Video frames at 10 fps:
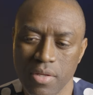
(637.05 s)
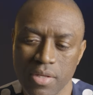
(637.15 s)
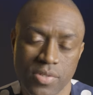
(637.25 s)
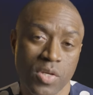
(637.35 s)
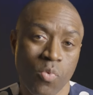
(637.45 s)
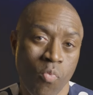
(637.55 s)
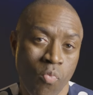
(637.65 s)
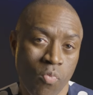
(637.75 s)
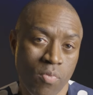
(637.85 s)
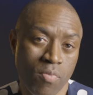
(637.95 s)
You see,
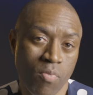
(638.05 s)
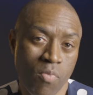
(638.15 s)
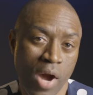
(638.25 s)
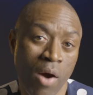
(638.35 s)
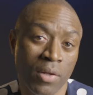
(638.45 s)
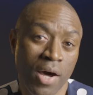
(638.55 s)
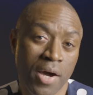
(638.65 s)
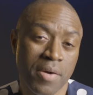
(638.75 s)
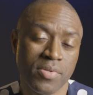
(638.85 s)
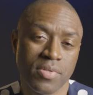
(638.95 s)
our
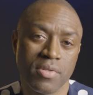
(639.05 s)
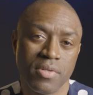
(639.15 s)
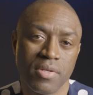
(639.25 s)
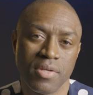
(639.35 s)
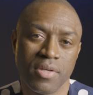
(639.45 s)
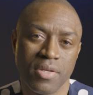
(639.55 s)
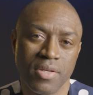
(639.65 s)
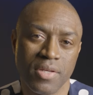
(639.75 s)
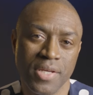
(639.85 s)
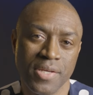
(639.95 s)
lives
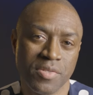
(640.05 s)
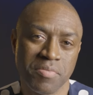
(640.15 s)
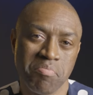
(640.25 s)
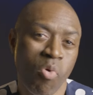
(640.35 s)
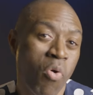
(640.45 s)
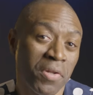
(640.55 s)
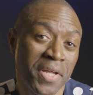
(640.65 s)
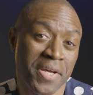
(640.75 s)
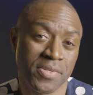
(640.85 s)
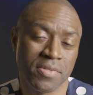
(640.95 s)
is more or
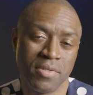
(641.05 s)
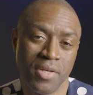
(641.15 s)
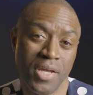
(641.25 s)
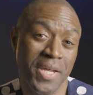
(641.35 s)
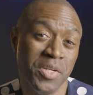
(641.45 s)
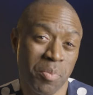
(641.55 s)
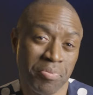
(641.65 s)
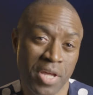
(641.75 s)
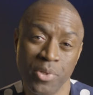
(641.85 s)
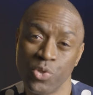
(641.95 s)
less an
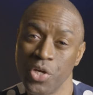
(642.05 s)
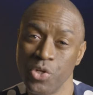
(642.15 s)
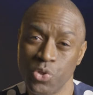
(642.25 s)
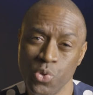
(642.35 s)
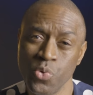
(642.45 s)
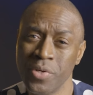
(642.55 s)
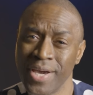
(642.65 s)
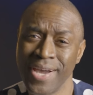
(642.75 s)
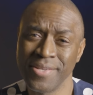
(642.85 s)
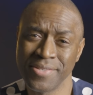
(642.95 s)
interplay between two
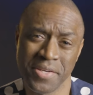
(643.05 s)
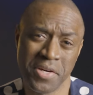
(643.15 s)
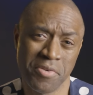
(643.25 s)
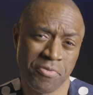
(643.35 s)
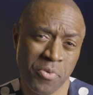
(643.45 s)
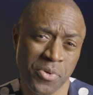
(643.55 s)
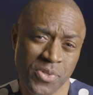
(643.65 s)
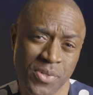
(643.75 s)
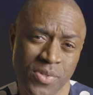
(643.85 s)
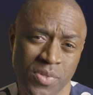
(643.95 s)
kinds of
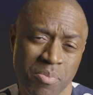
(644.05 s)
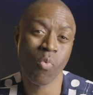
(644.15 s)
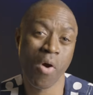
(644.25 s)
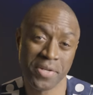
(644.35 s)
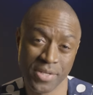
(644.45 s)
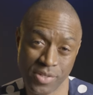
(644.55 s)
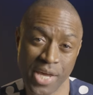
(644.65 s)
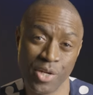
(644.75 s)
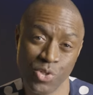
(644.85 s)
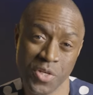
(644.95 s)
forces. One is
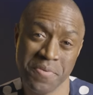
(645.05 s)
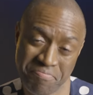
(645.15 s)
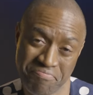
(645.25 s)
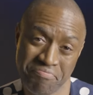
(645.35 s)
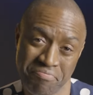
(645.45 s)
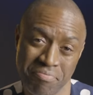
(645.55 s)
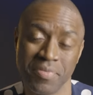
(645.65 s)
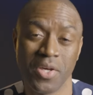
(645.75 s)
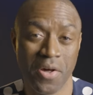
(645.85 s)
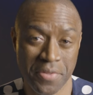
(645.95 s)
energy,
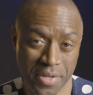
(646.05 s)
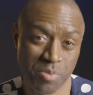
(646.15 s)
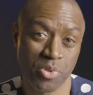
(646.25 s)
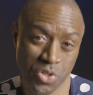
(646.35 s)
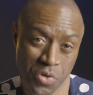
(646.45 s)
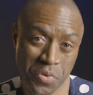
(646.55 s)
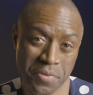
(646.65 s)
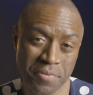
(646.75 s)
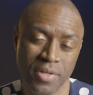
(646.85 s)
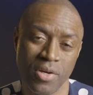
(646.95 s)
the other is
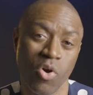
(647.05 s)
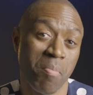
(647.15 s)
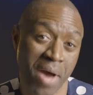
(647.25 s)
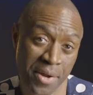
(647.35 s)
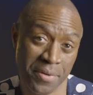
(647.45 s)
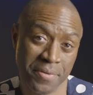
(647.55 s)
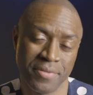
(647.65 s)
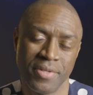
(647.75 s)
material or matter.